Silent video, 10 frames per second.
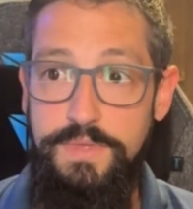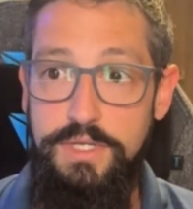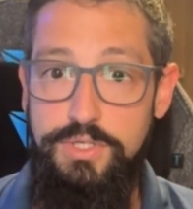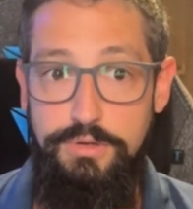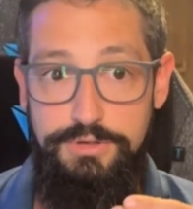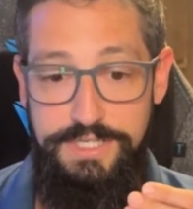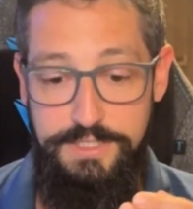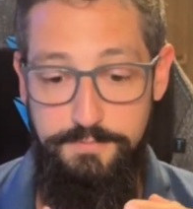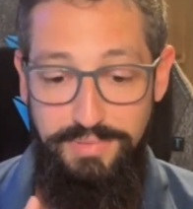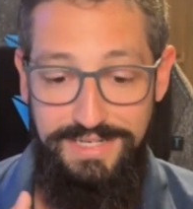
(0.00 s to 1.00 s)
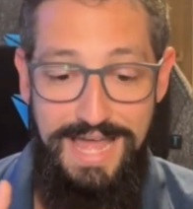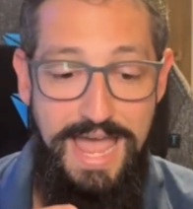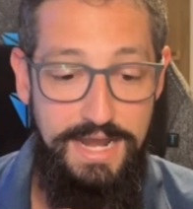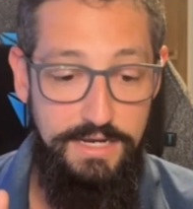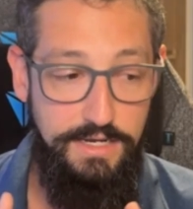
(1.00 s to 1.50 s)
So there's this
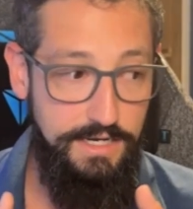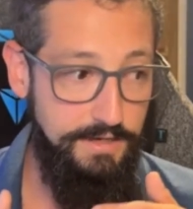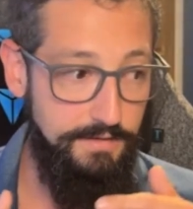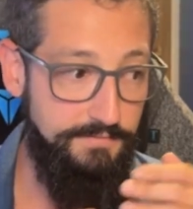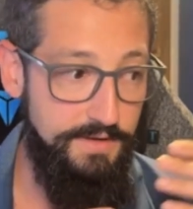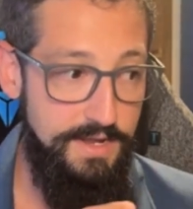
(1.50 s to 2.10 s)
blend of,